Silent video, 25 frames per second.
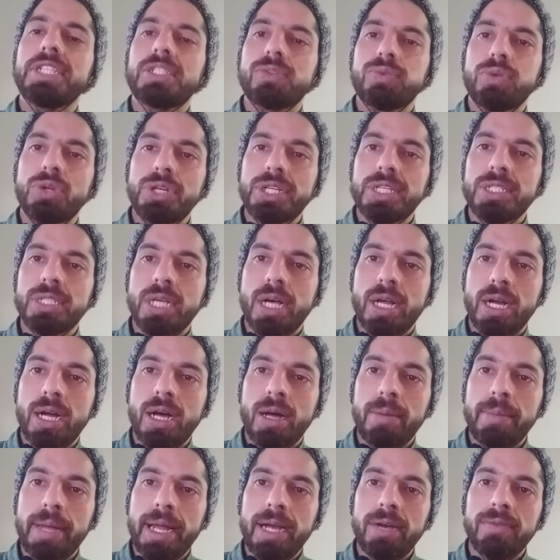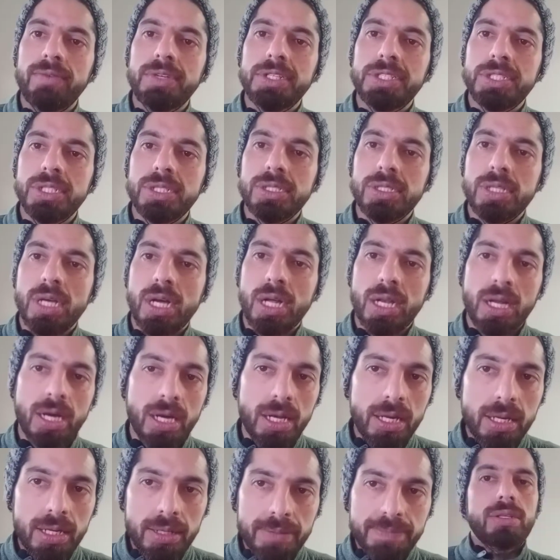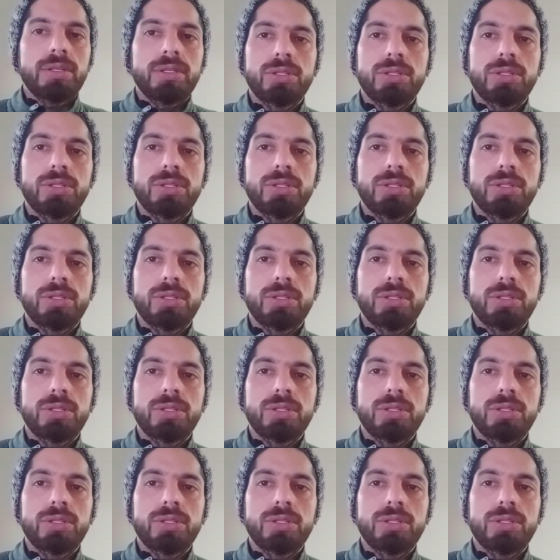food is haram and which is halal.